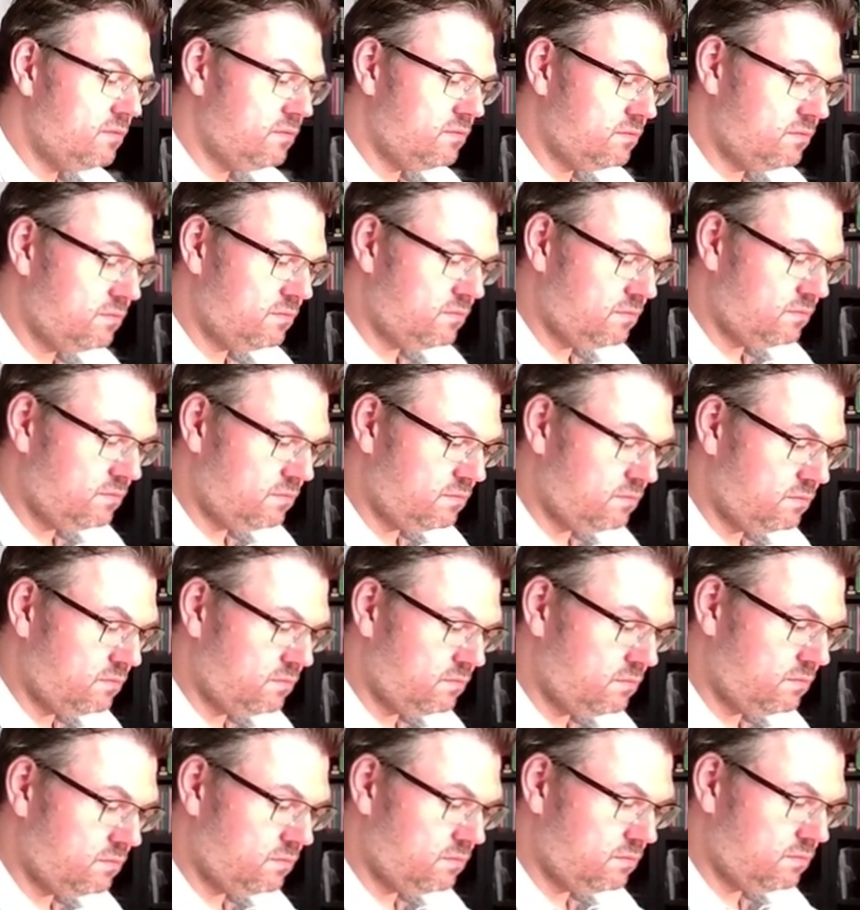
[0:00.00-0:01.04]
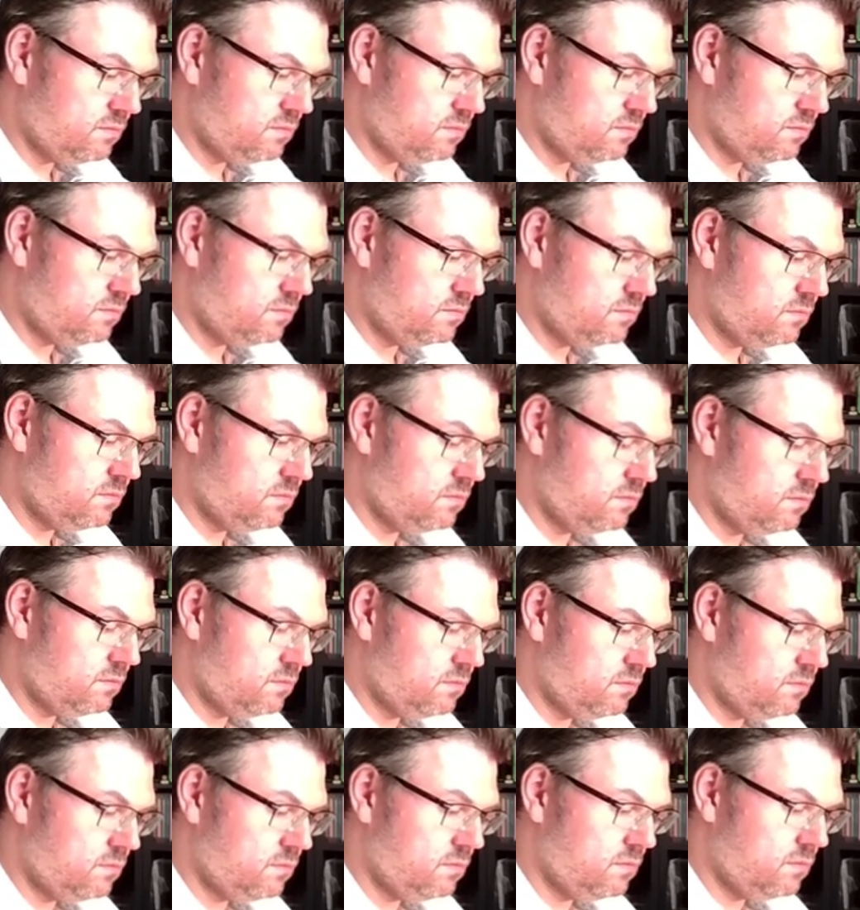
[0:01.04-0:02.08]

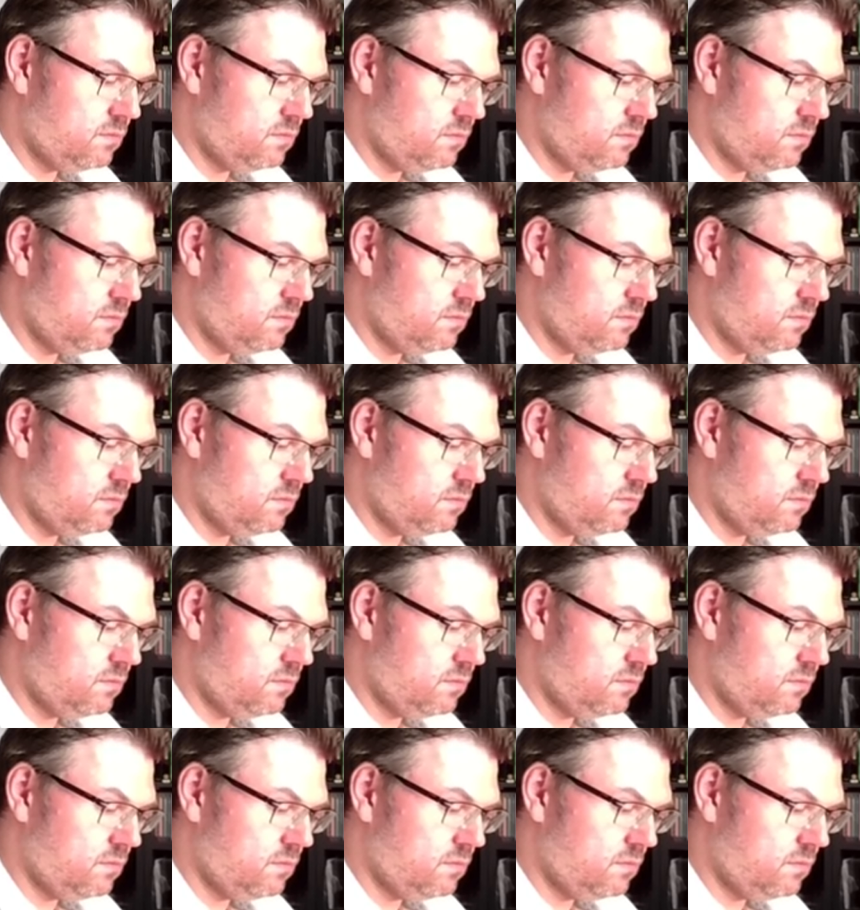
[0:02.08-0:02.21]
Nothing is said.